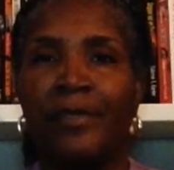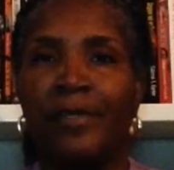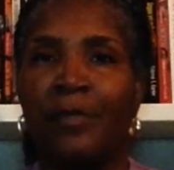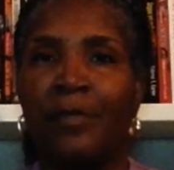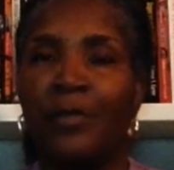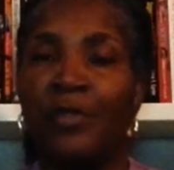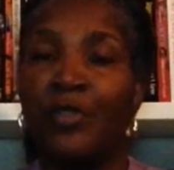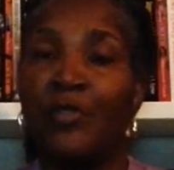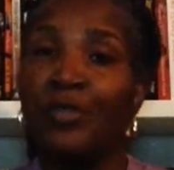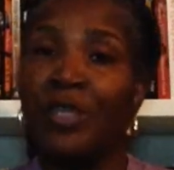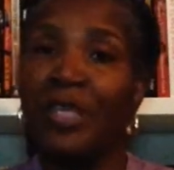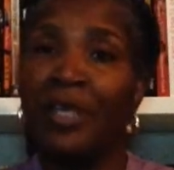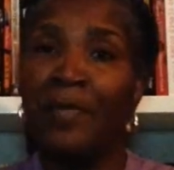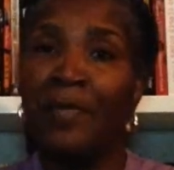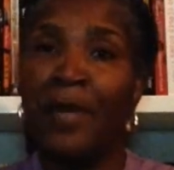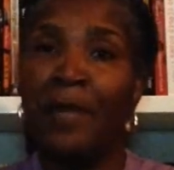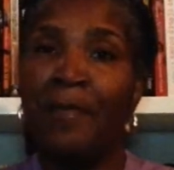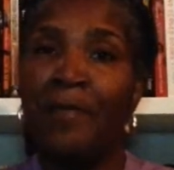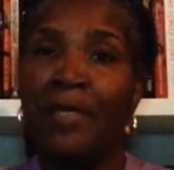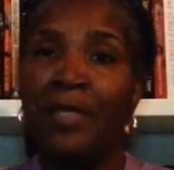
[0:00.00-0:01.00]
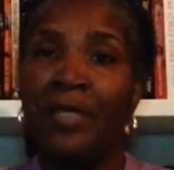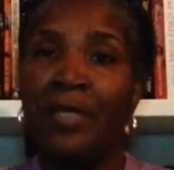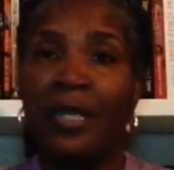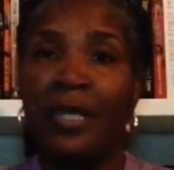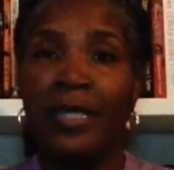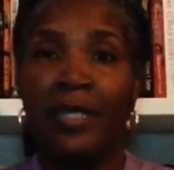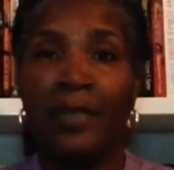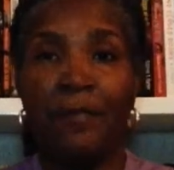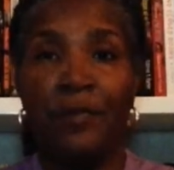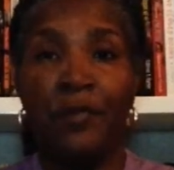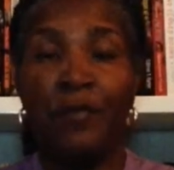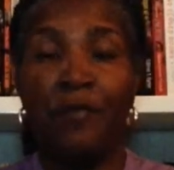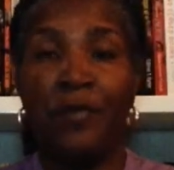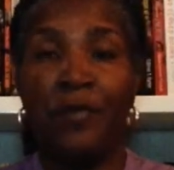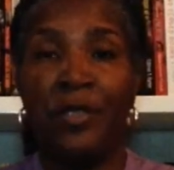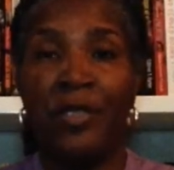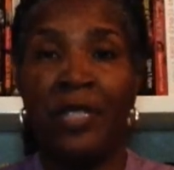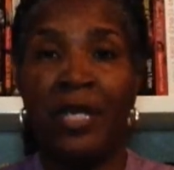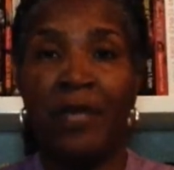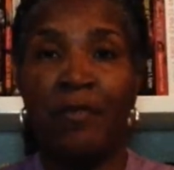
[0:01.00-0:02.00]
what you think about Midnight if you've
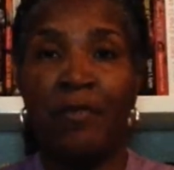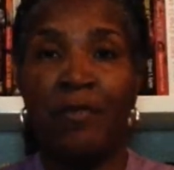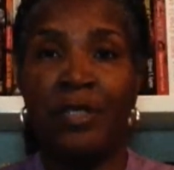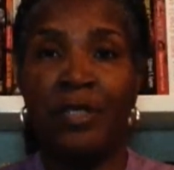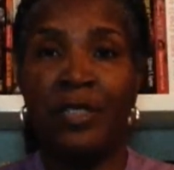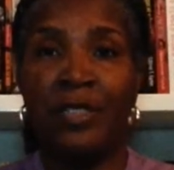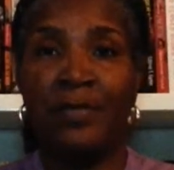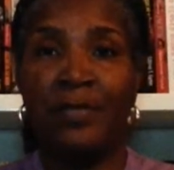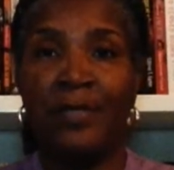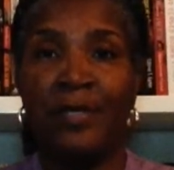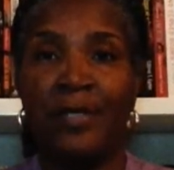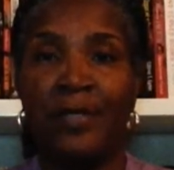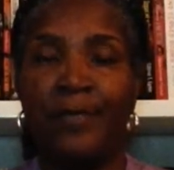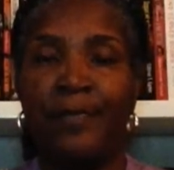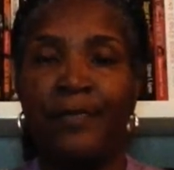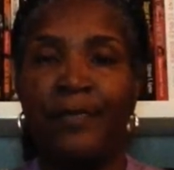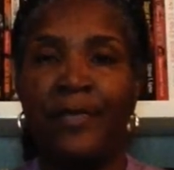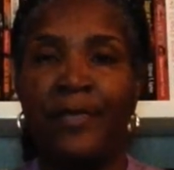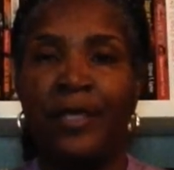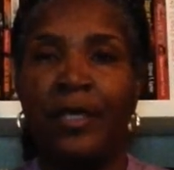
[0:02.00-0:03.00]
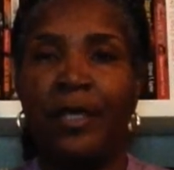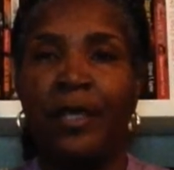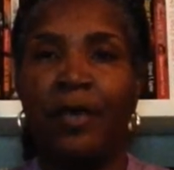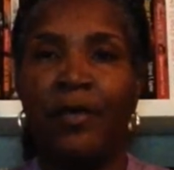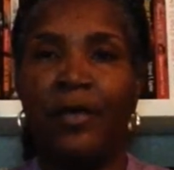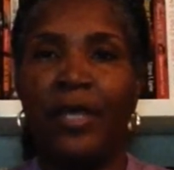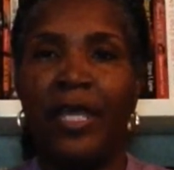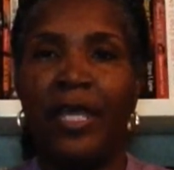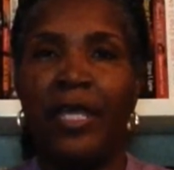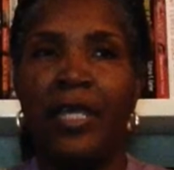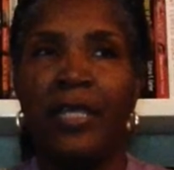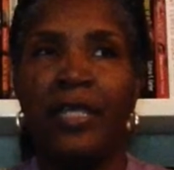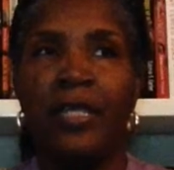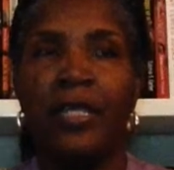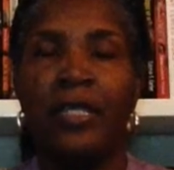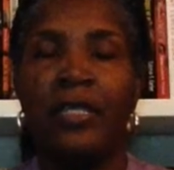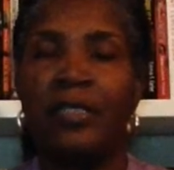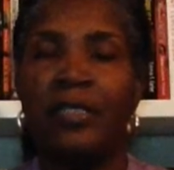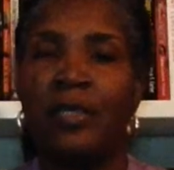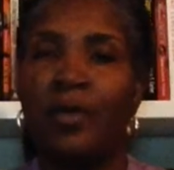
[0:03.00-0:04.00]
read that one as well. Okay,
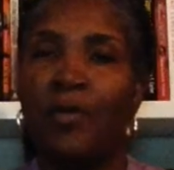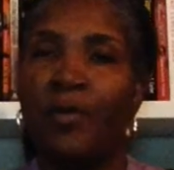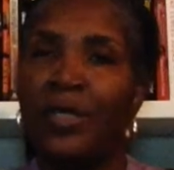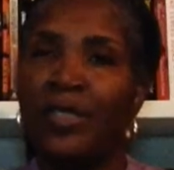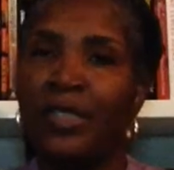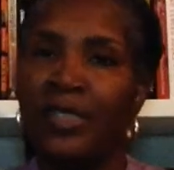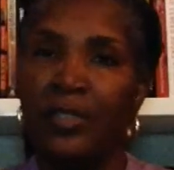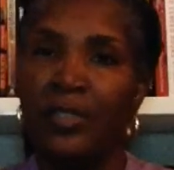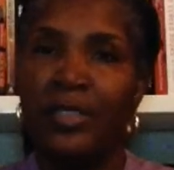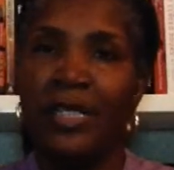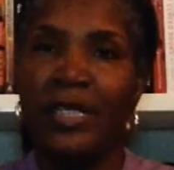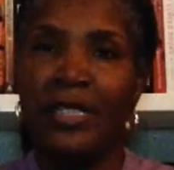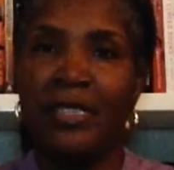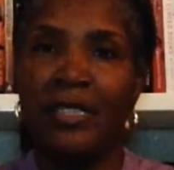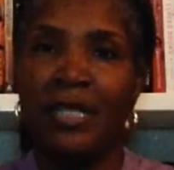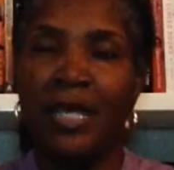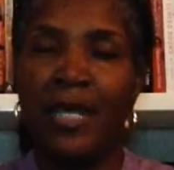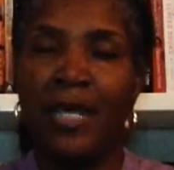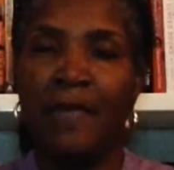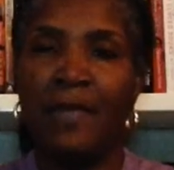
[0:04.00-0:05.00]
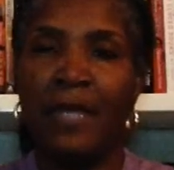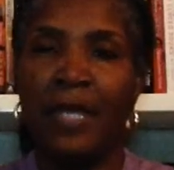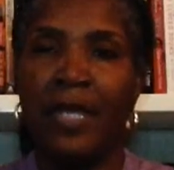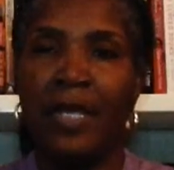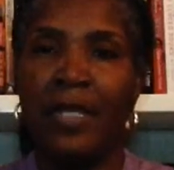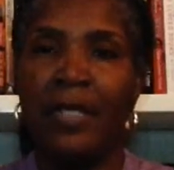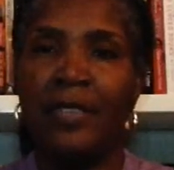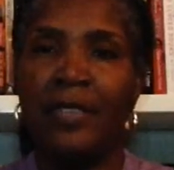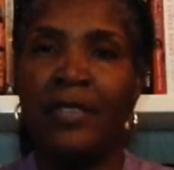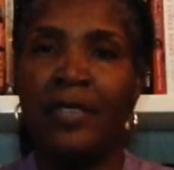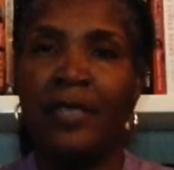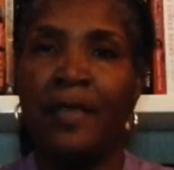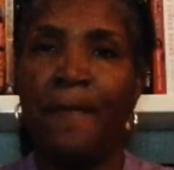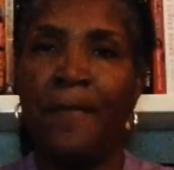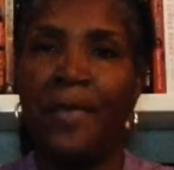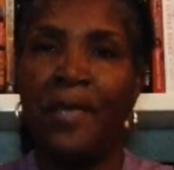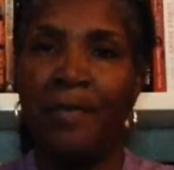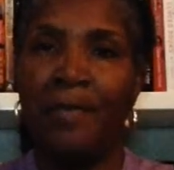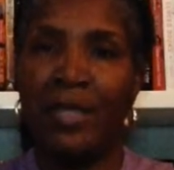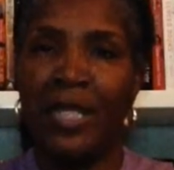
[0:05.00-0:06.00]
so until next time, guys,
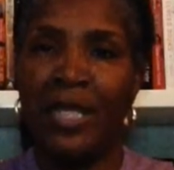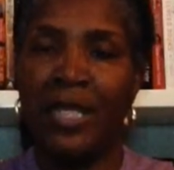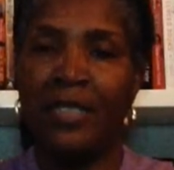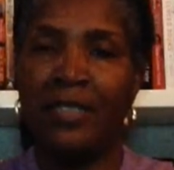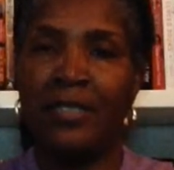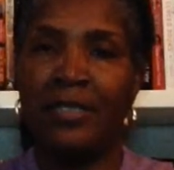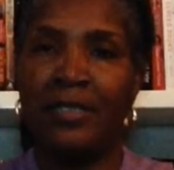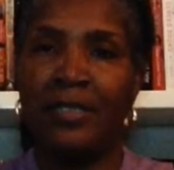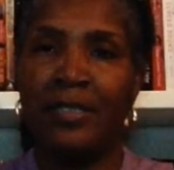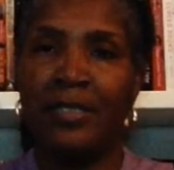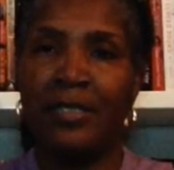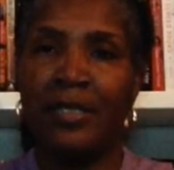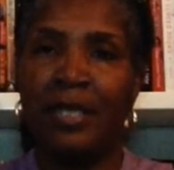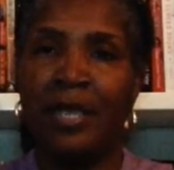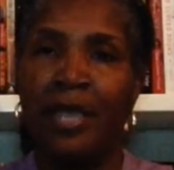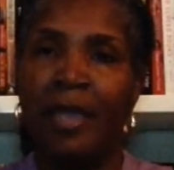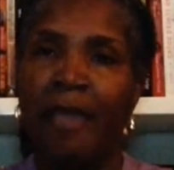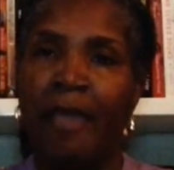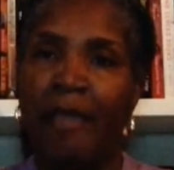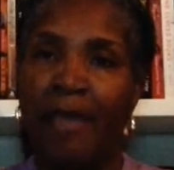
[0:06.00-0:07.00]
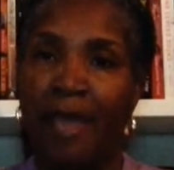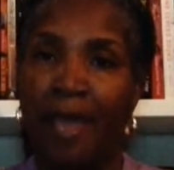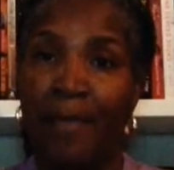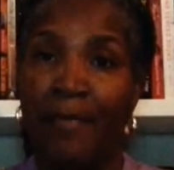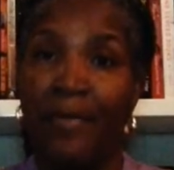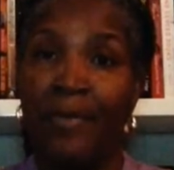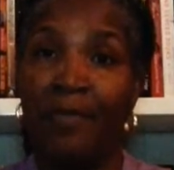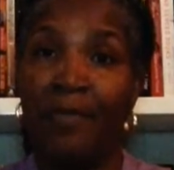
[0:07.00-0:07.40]
be blessed and happy